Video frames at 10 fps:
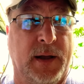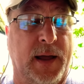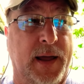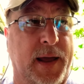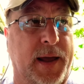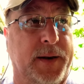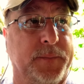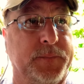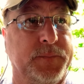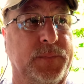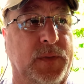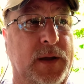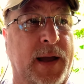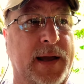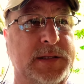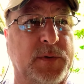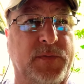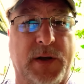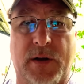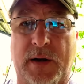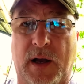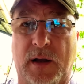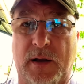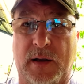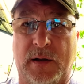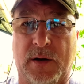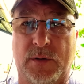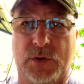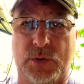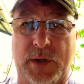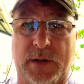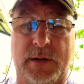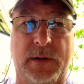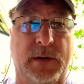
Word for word: And I asked him if he could help, you know, do the